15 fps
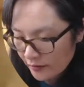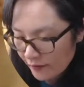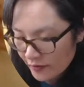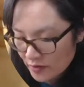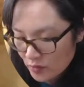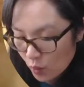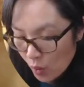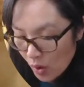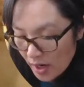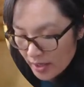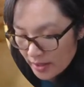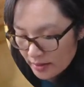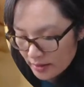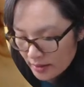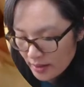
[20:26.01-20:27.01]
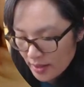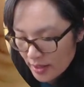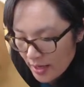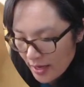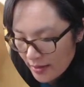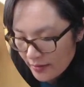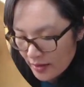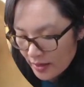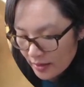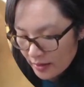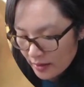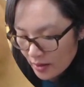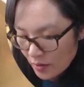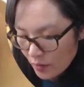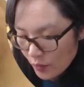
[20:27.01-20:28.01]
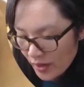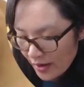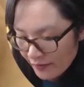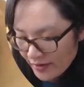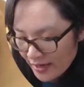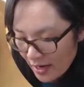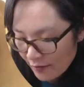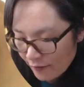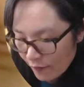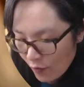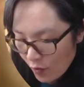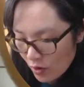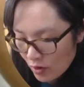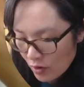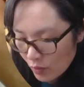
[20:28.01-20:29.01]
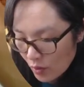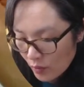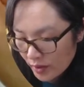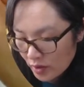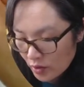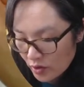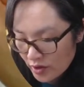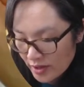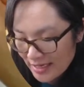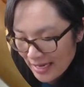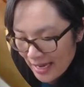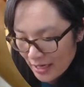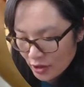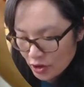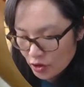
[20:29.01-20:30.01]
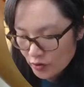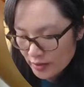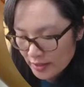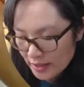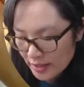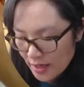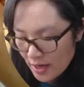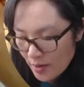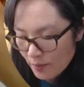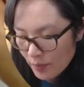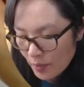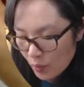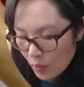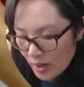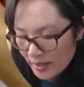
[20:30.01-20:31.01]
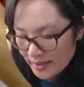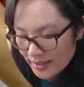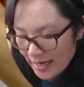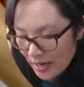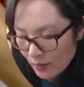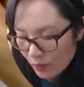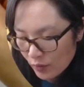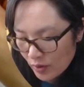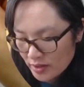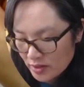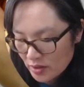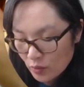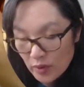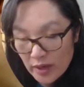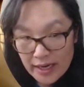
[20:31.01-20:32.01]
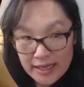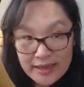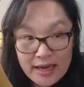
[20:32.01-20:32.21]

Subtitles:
If it's 1 and then we have to add 4, well, we go to the cat tree, but 1 cat runs away.